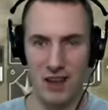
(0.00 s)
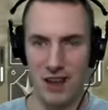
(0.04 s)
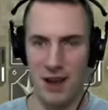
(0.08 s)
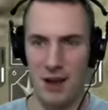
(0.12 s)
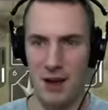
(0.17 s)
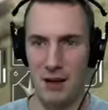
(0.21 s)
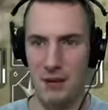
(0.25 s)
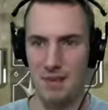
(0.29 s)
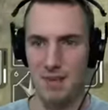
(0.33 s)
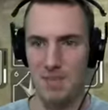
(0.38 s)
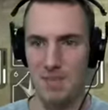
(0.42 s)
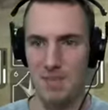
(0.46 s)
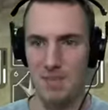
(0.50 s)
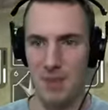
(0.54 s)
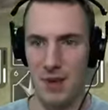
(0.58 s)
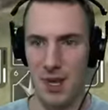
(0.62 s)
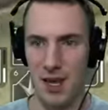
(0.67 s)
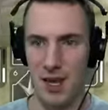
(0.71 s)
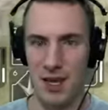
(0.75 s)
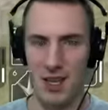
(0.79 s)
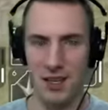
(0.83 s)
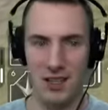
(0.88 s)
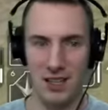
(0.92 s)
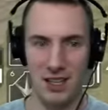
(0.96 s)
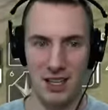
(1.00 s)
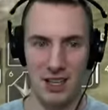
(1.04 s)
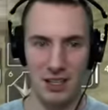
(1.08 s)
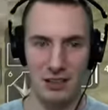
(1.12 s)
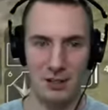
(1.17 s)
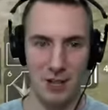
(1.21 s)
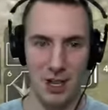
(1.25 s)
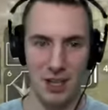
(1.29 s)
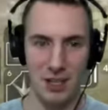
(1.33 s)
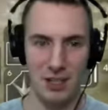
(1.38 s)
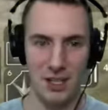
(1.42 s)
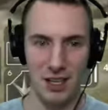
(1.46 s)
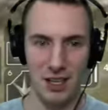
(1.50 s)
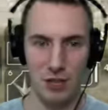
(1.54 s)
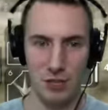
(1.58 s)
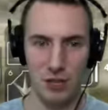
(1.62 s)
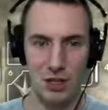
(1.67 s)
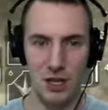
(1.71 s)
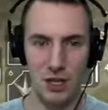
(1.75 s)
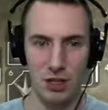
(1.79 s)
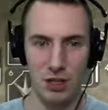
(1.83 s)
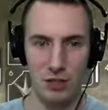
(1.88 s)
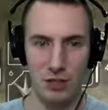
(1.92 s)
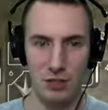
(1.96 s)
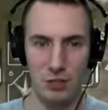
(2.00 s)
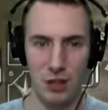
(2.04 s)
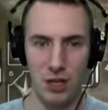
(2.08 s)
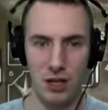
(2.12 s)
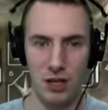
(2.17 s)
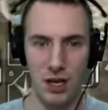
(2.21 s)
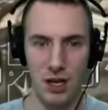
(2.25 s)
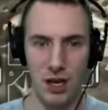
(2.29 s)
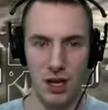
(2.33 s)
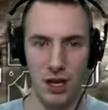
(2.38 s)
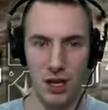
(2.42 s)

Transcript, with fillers: Amazing, amazing. I'm going to actually put